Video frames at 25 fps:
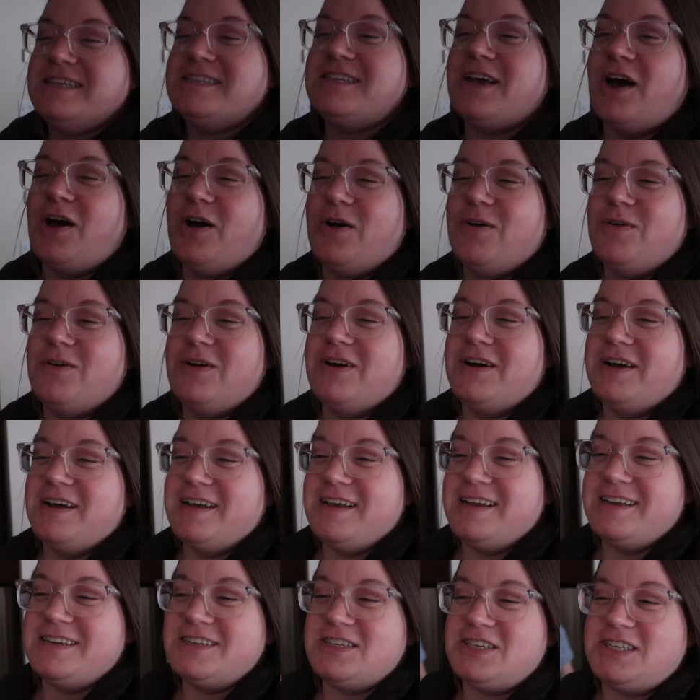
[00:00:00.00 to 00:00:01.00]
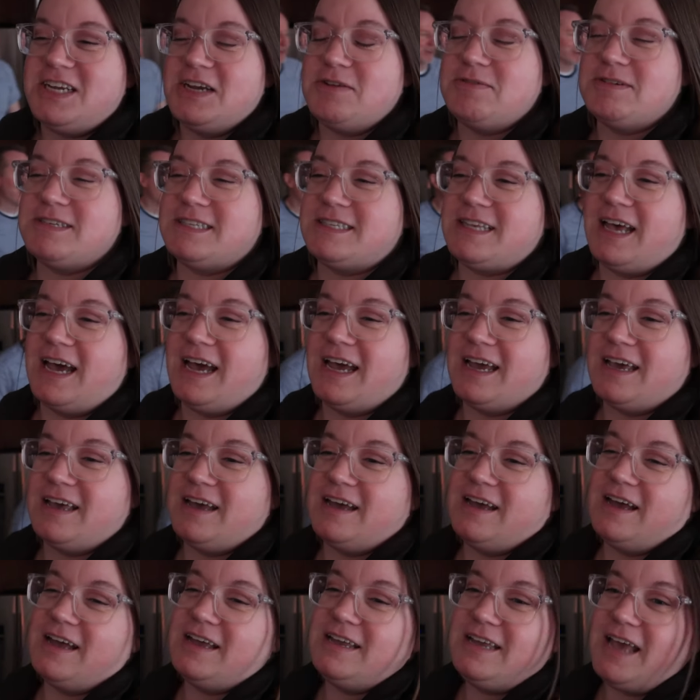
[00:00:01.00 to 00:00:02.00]
so she was like,
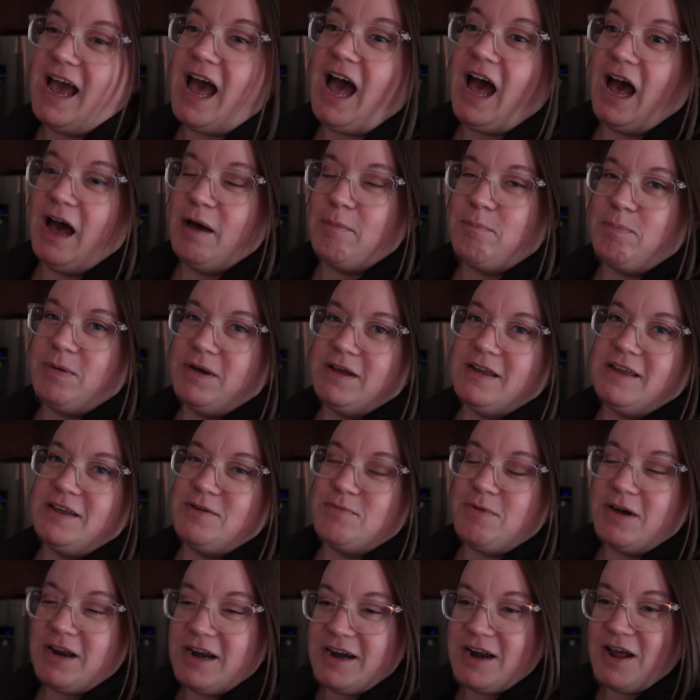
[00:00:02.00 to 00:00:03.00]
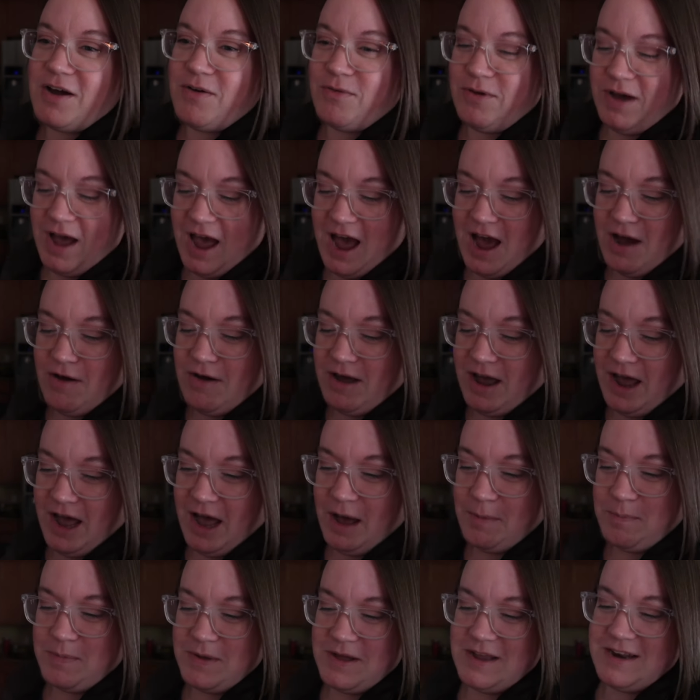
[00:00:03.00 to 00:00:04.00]
"Yeah, but you want to know how it
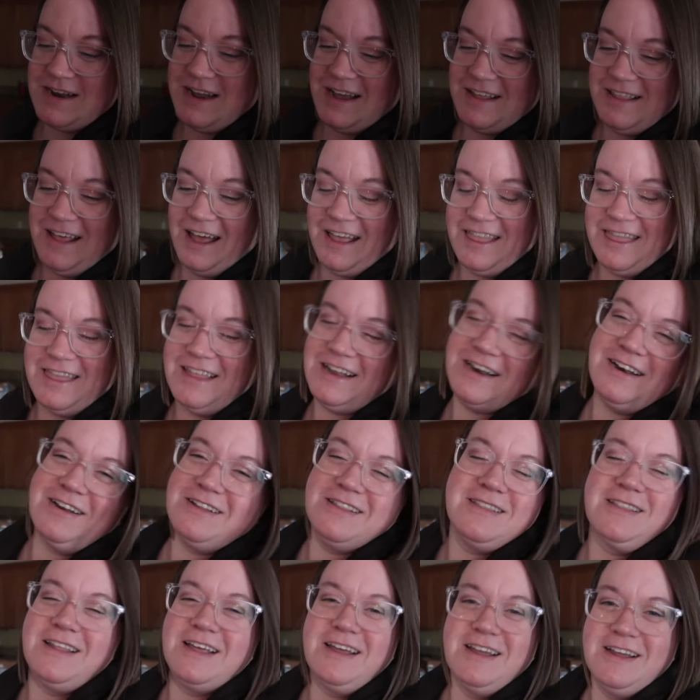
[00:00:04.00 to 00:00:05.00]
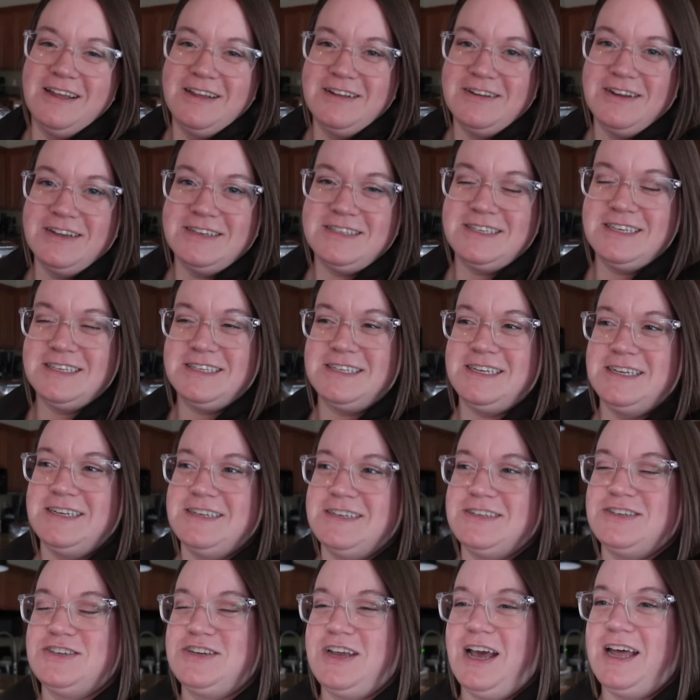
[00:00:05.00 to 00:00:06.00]
happened?" And like the the
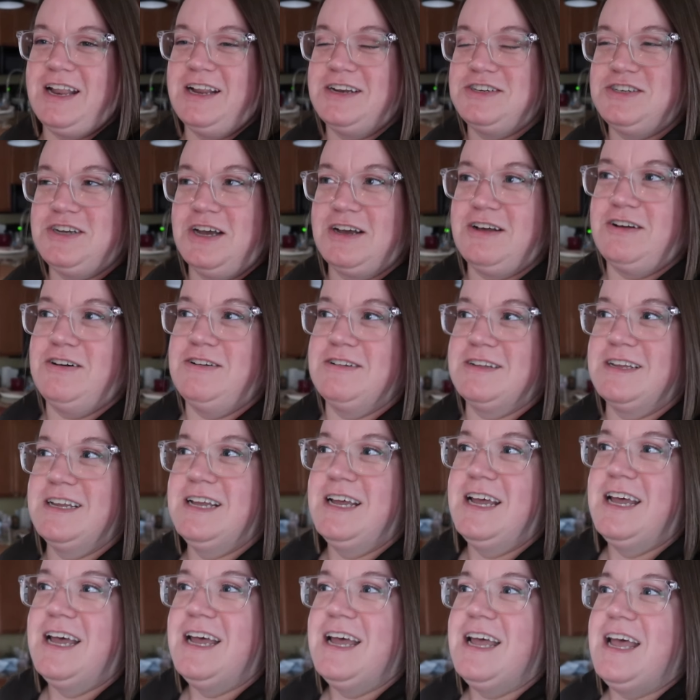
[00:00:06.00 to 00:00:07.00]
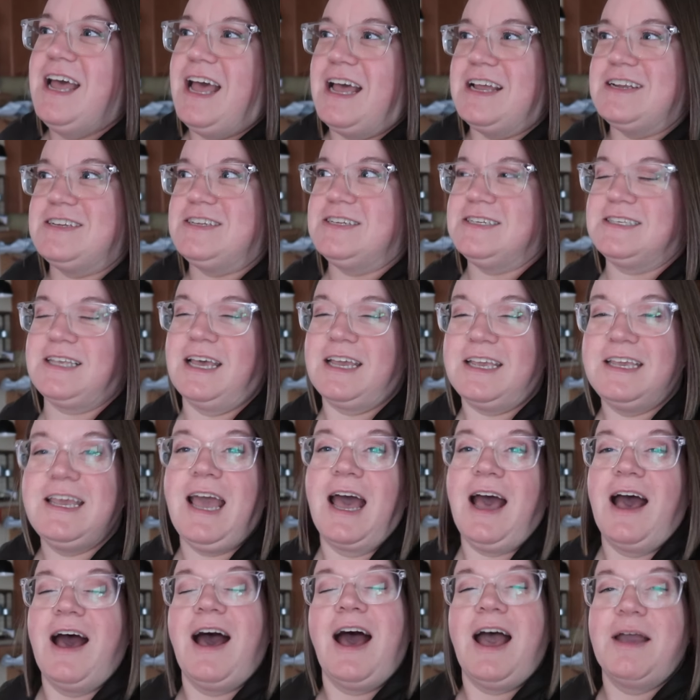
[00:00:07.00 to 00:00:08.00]
assistant kind of chuckled, and she's like,
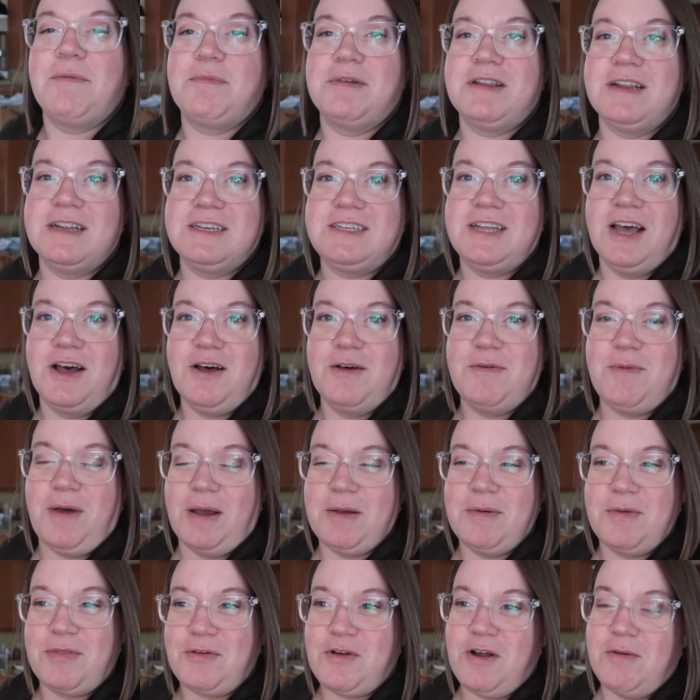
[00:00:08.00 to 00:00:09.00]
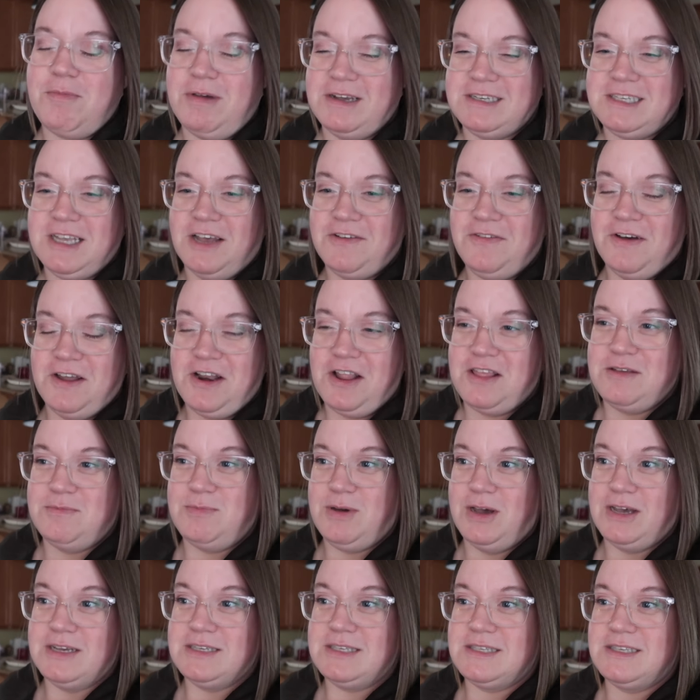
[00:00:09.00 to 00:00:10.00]
"Yeah, I'm gonna tell, I'm gonna throw myself under the
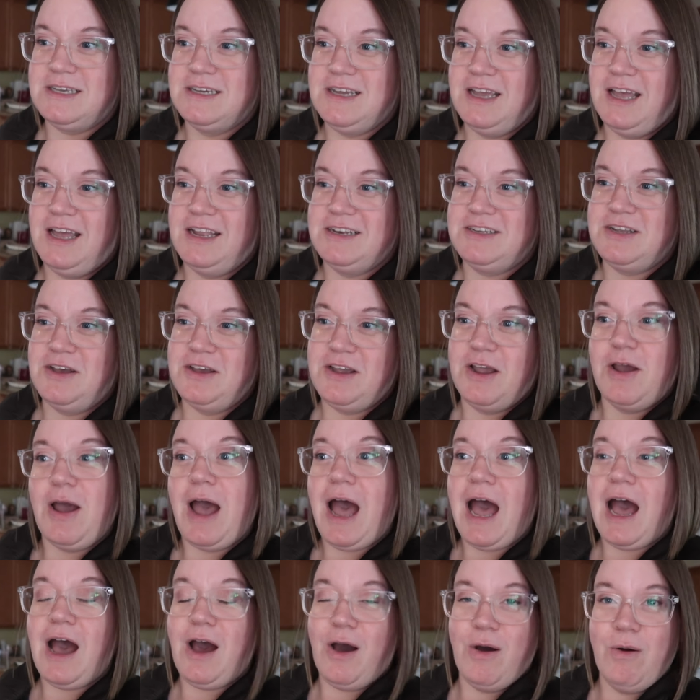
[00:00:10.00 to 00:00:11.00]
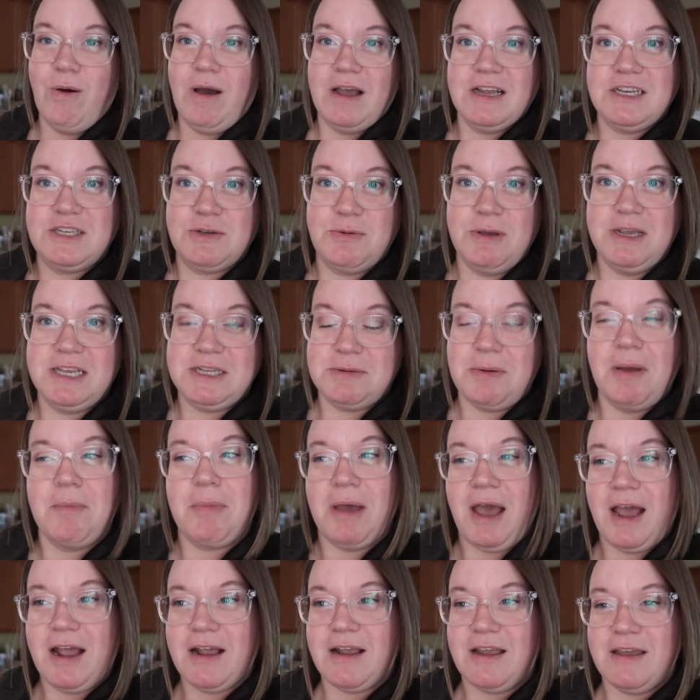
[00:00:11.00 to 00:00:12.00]
bus and tell you how I tweaked my
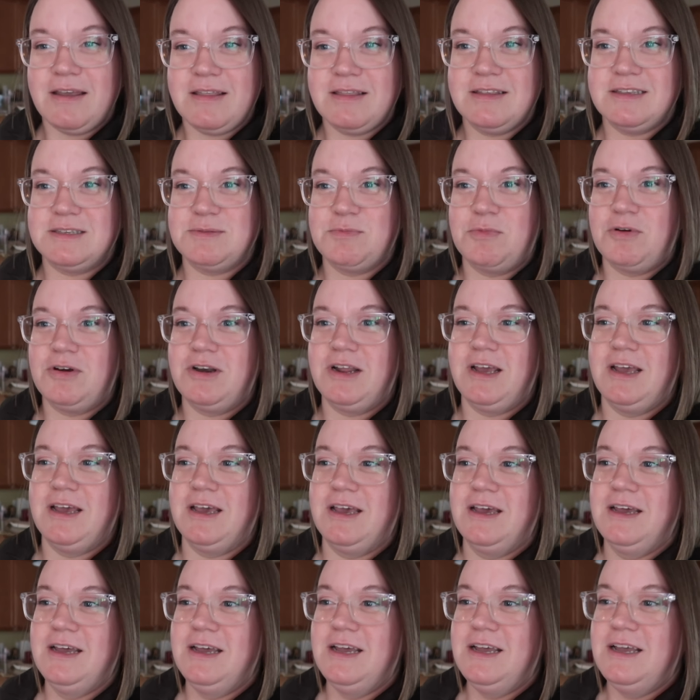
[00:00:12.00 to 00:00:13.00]
back this morning."